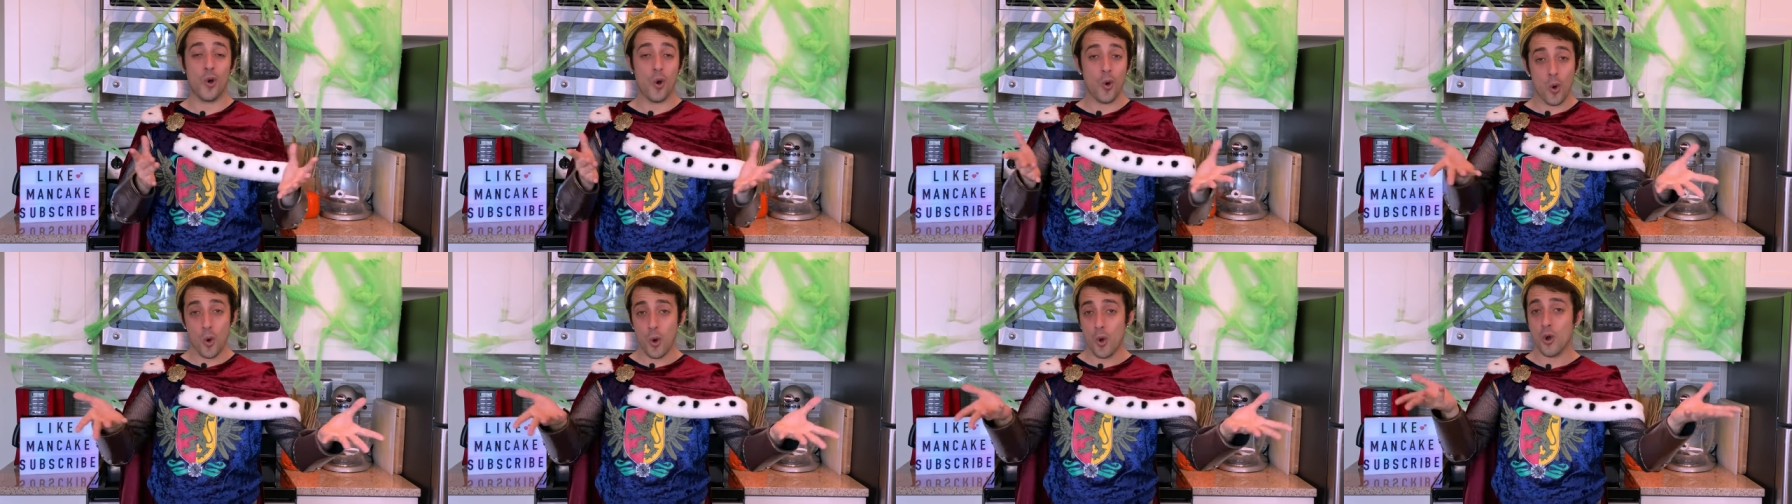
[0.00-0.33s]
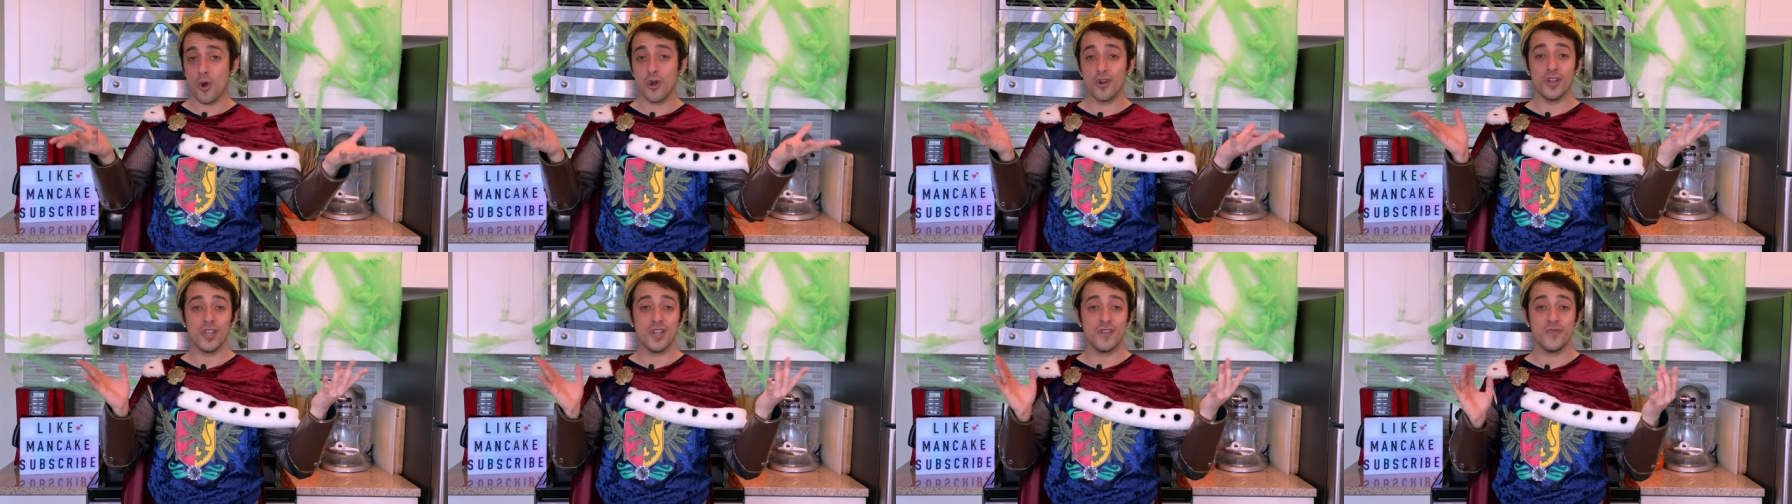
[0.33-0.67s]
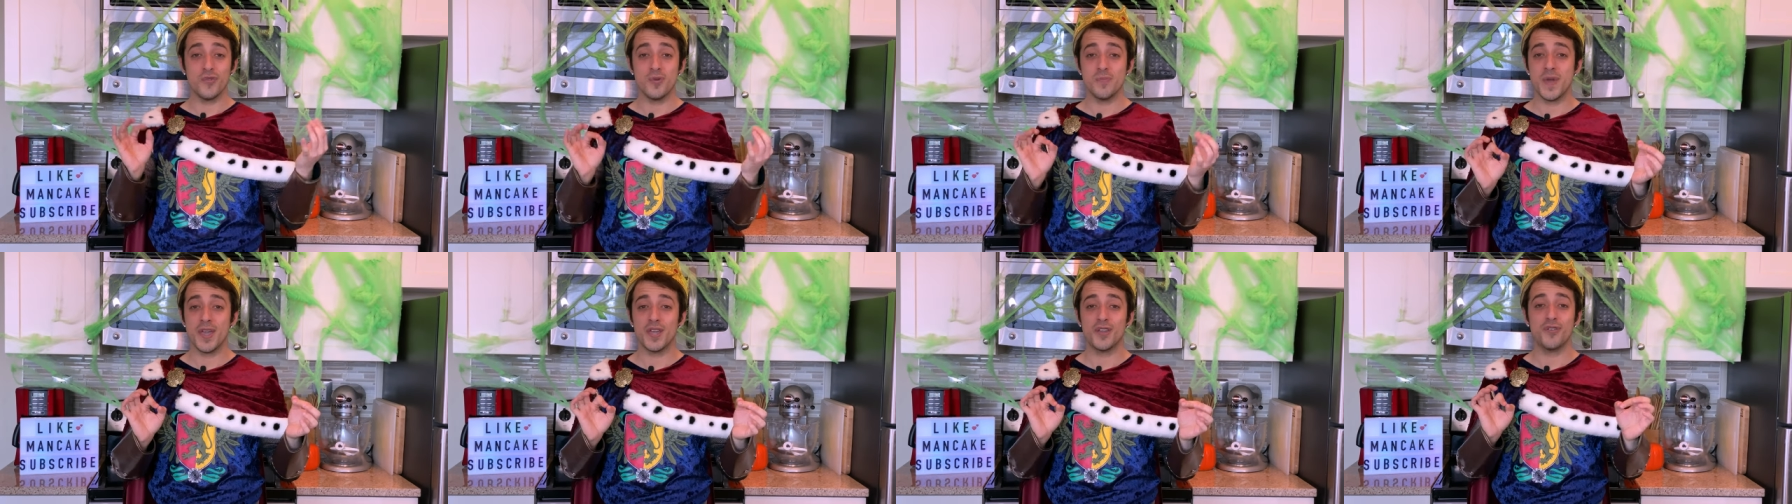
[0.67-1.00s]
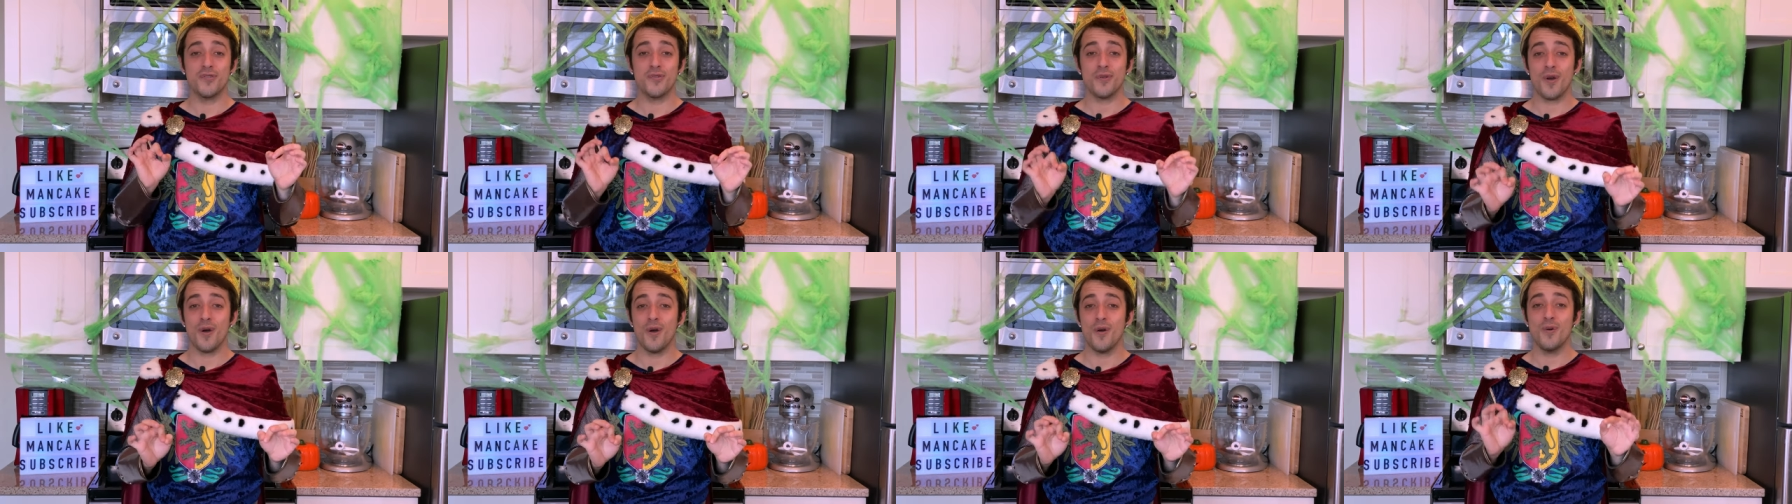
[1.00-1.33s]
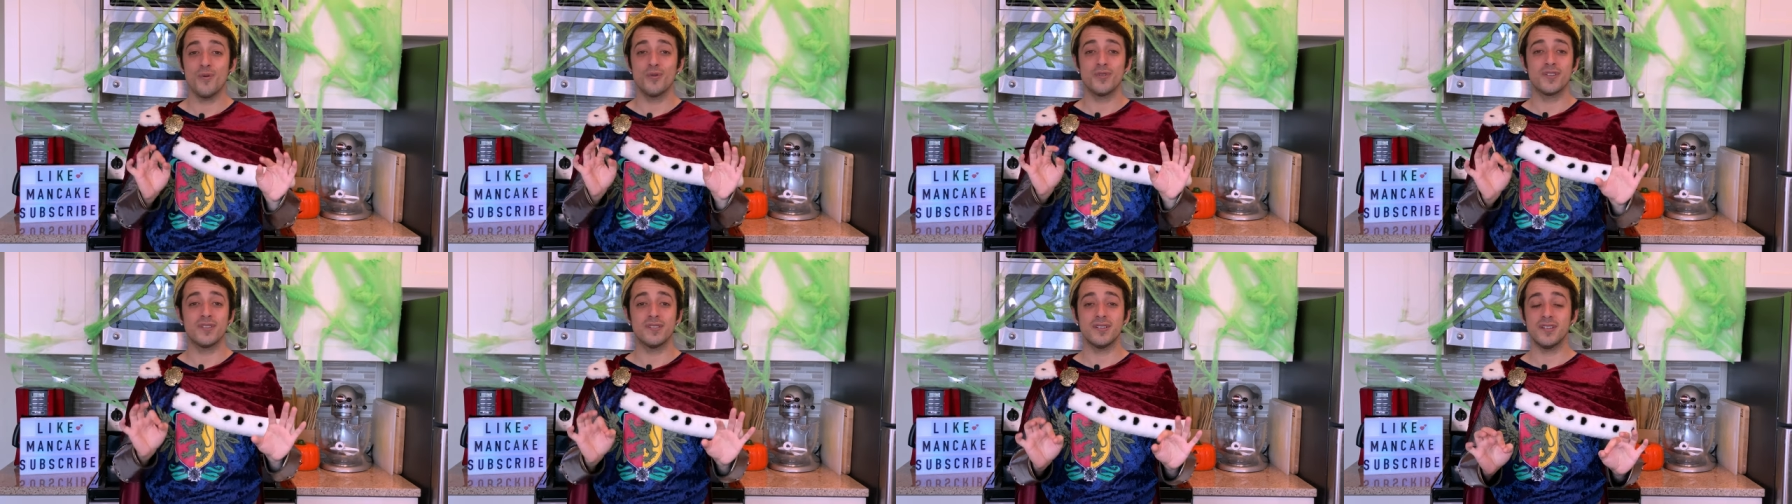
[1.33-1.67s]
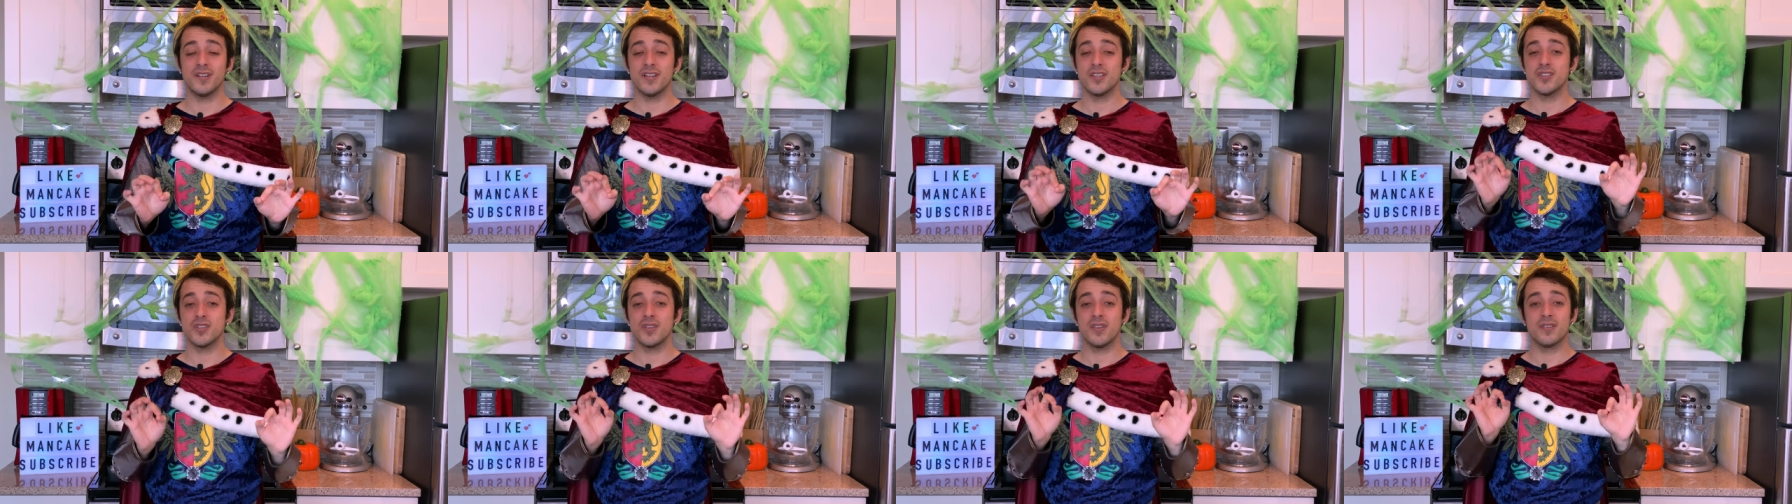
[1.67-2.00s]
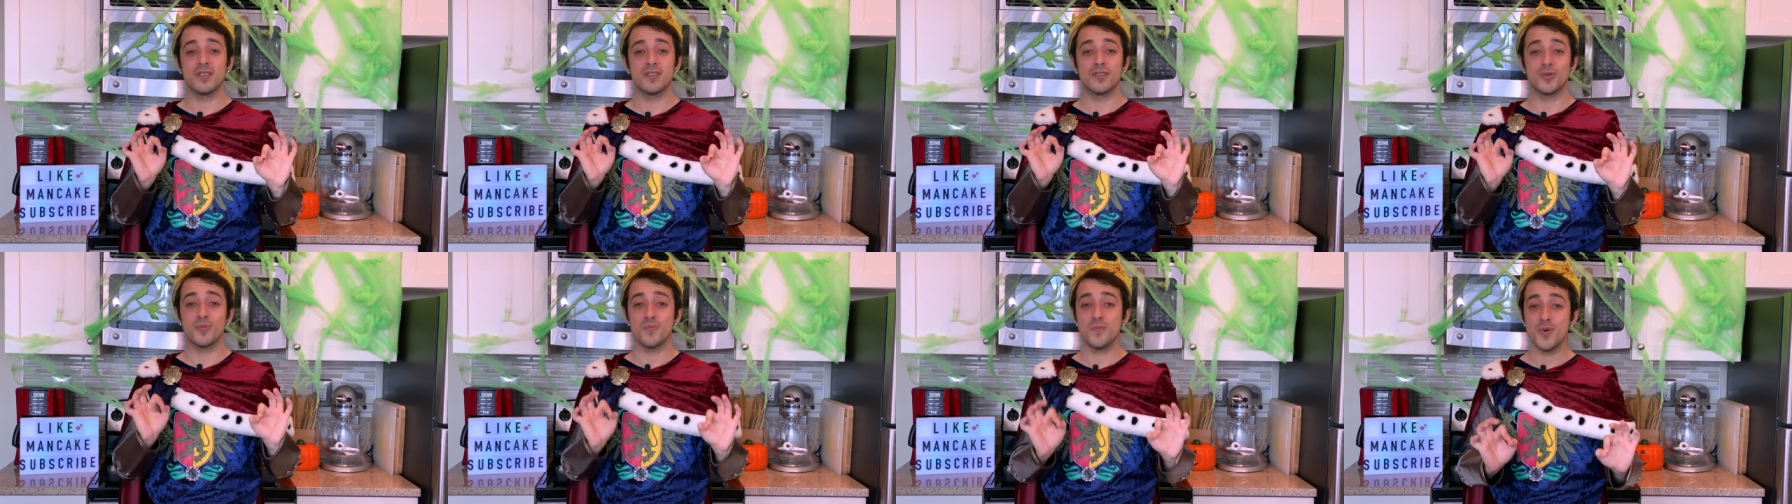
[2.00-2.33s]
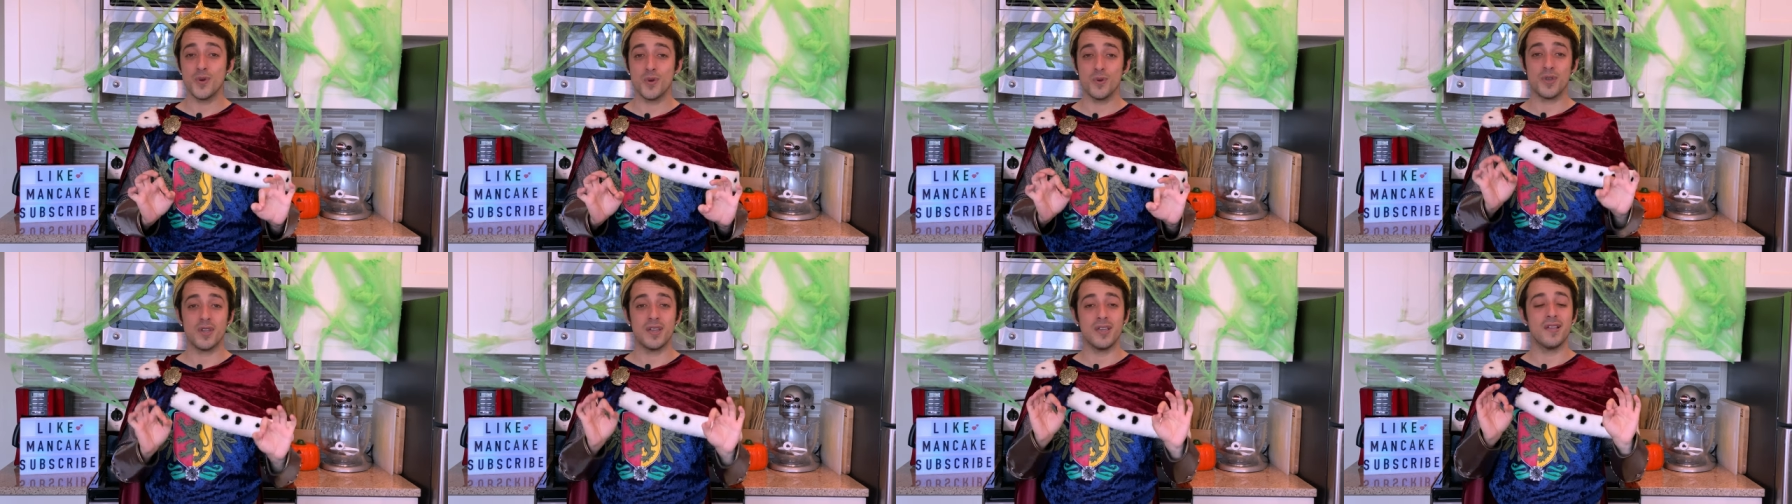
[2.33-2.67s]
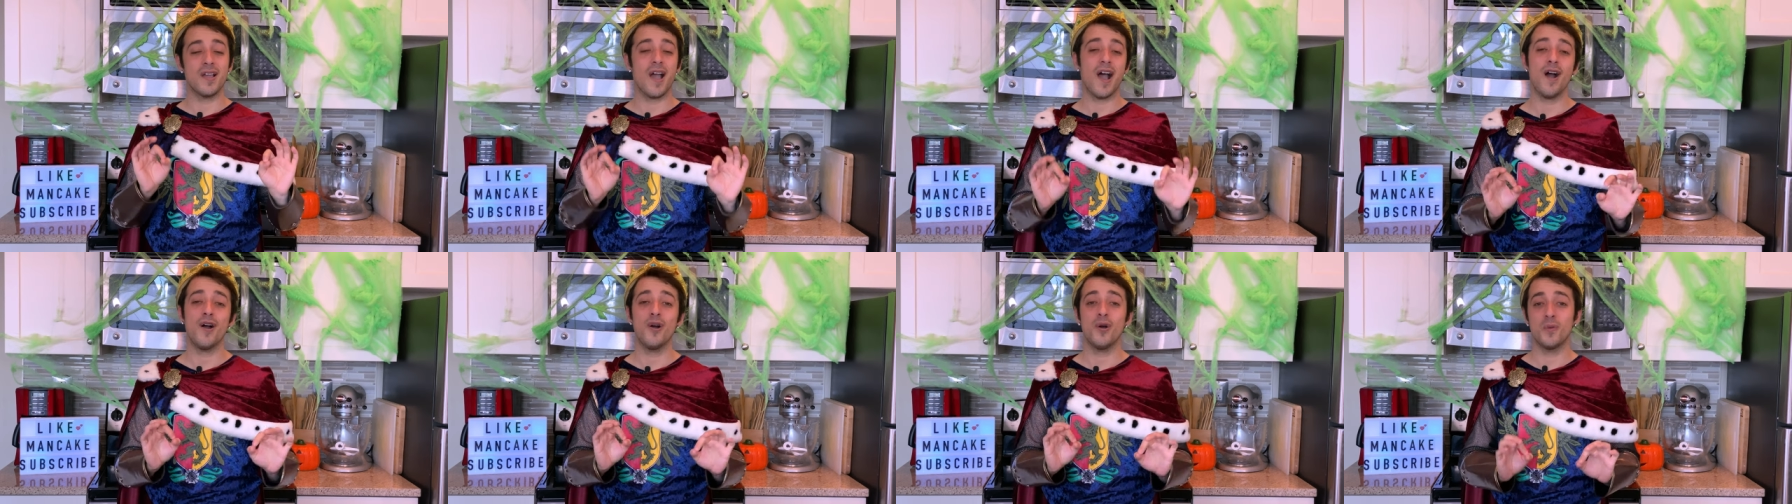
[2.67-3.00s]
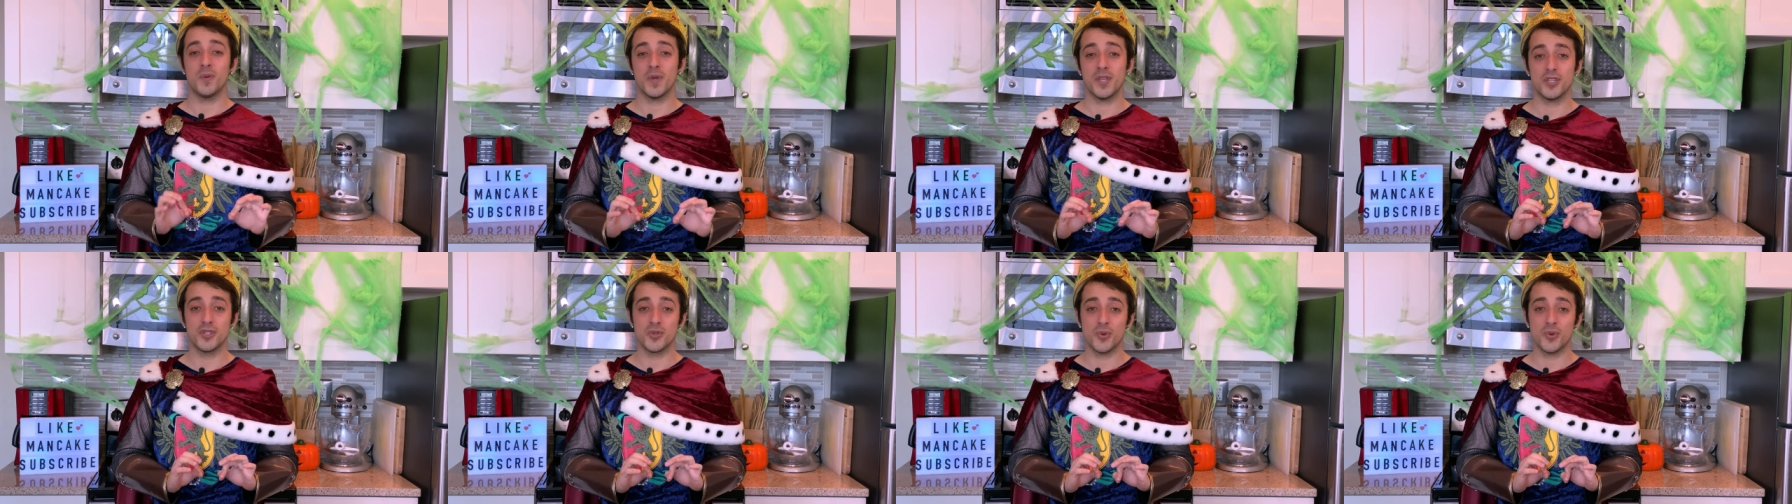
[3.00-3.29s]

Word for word: or if you make your own delicious, spooky Halloween